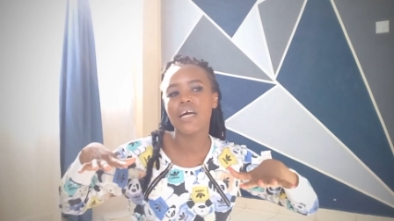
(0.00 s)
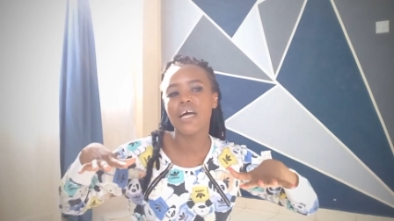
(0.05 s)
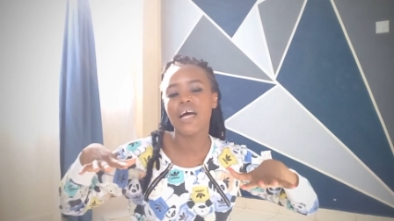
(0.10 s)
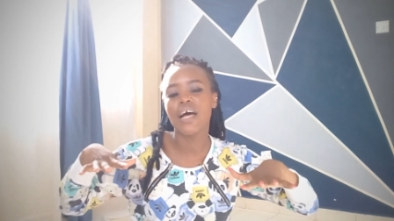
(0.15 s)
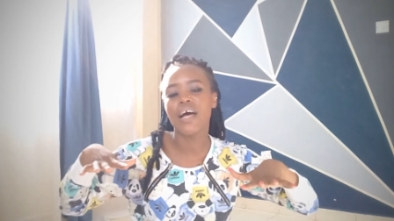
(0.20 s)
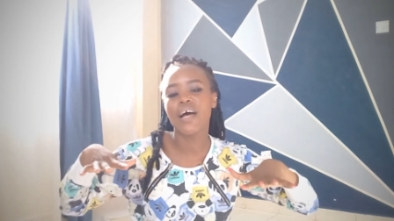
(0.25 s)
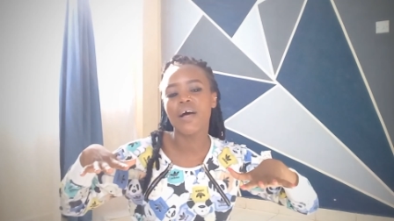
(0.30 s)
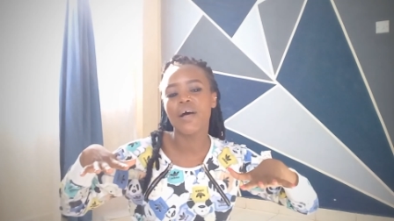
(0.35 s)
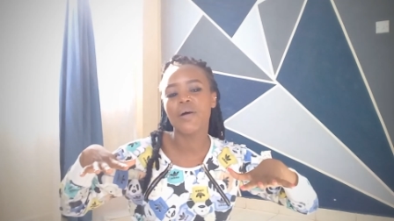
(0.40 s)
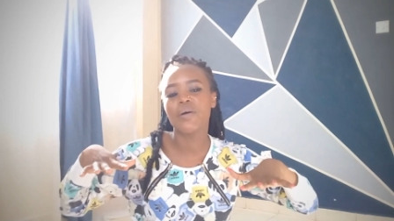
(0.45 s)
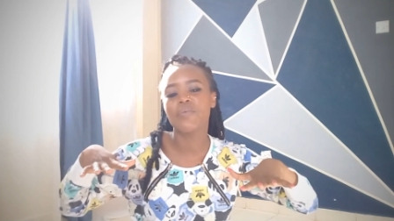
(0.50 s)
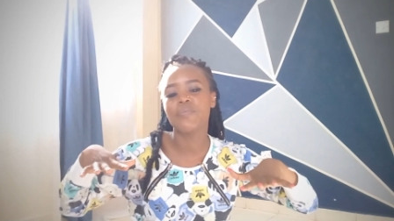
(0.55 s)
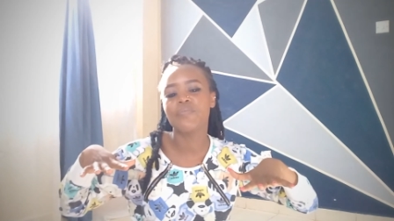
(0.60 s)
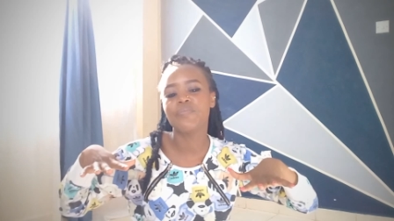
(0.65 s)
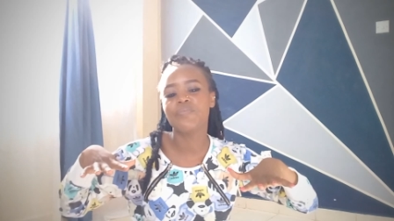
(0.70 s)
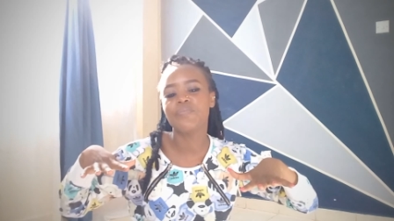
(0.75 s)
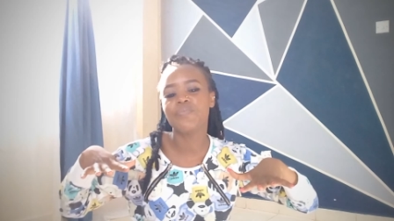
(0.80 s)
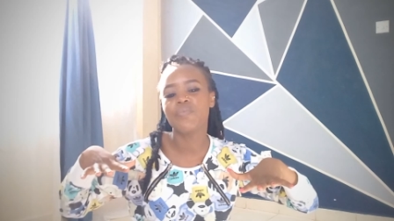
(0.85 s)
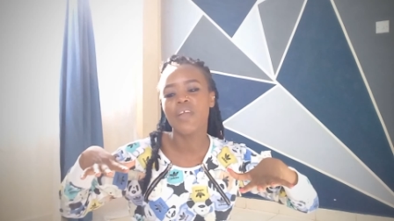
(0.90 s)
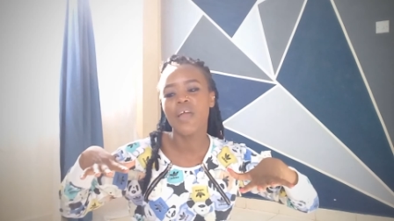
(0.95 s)

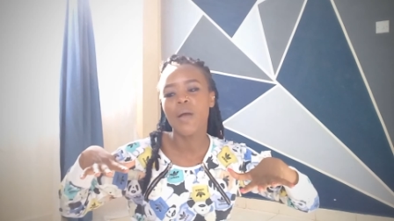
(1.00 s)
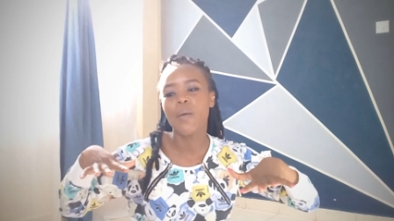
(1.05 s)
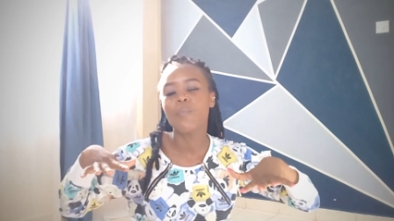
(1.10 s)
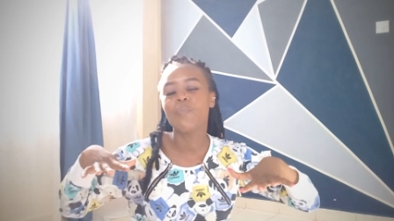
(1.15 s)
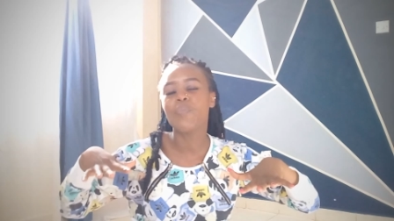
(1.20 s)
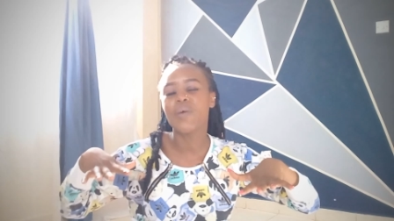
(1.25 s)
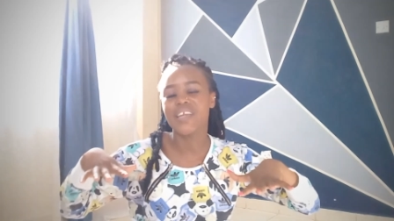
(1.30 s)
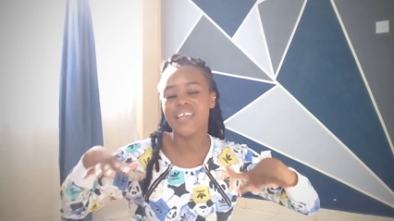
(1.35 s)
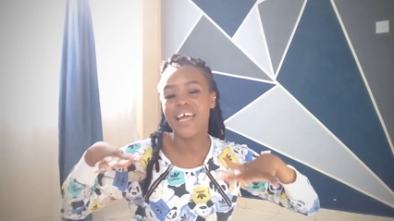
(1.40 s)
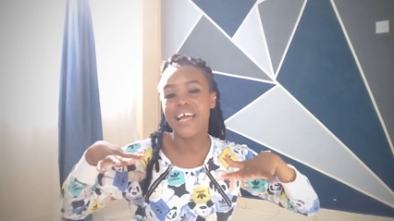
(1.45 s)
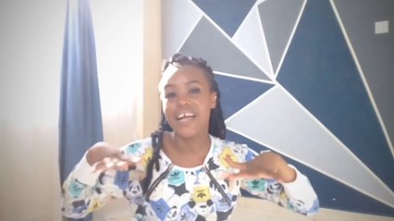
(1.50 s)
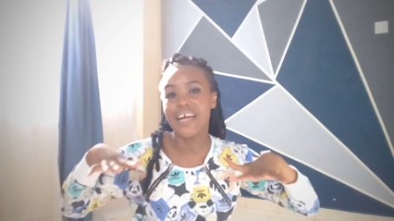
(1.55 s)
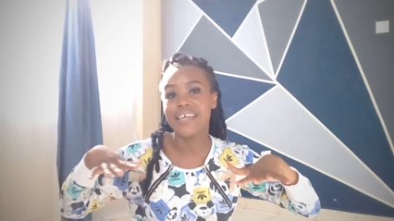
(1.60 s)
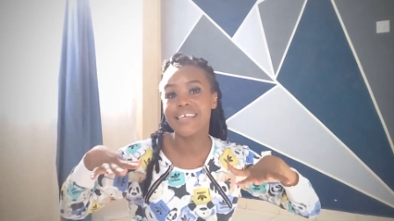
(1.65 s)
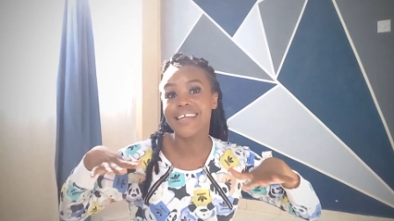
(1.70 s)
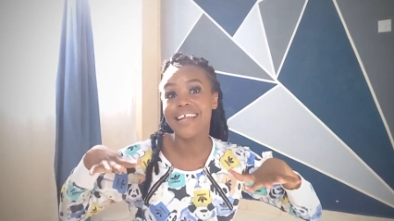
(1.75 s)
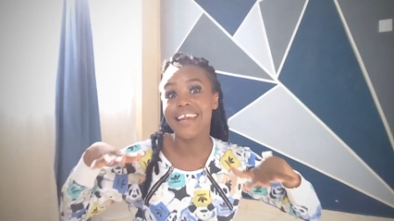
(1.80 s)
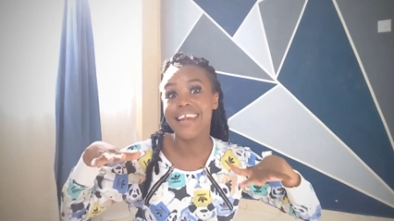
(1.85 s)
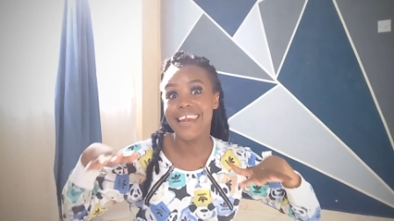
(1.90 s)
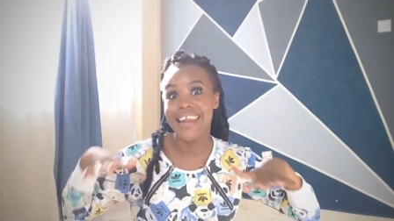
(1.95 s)
um, but I kind of